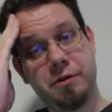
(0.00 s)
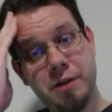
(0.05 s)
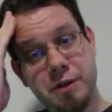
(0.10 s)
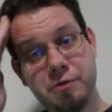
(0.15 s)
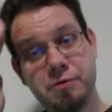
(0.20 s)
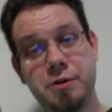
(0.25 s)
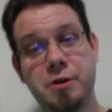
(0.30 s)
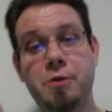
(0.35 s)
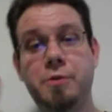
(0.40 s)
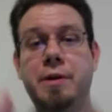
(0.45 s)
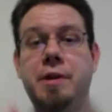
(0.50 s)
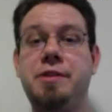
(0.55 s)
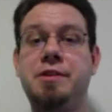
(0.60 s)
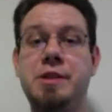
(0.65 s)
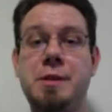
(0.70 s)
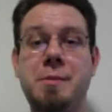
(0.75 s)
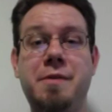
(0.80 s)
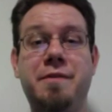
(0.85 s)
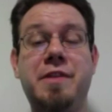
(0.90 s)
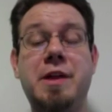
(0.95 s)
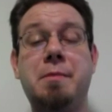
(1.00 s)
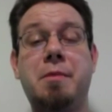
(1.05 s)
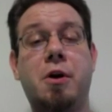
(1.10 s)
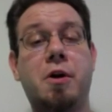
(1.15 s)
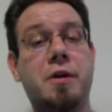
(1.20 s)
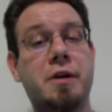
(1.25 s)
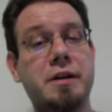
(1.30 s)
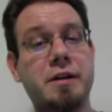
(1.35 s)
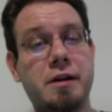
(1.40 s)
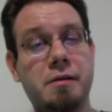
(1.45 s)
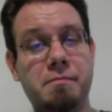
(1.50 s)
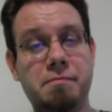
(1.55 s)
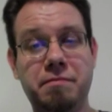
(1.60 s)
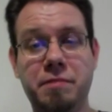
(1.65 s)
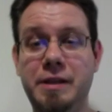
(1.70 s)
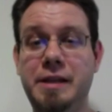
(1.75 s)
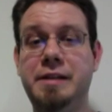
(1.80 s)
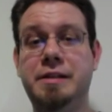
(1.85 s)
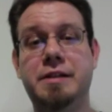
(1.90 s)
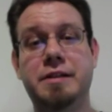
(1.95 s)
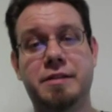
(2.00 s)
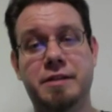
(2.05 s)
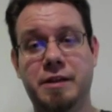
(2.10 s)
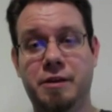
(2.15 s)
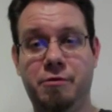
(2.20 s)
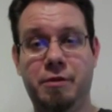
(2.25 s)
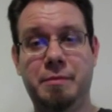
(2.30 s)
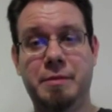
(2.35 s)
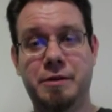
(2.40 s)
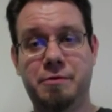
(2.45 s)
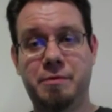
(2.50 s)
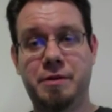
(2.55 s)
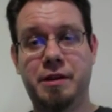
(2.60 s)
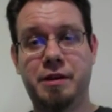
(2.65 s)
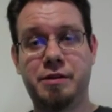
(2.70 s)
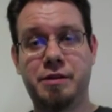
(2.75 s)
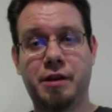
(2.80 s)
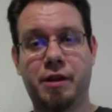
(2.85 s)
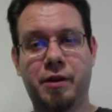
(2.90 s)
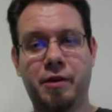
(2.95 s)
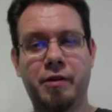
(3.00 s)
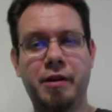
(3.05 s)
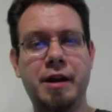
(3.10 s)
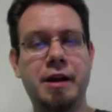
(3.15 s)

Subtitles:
you know that some of them are in complete disagreement with each other.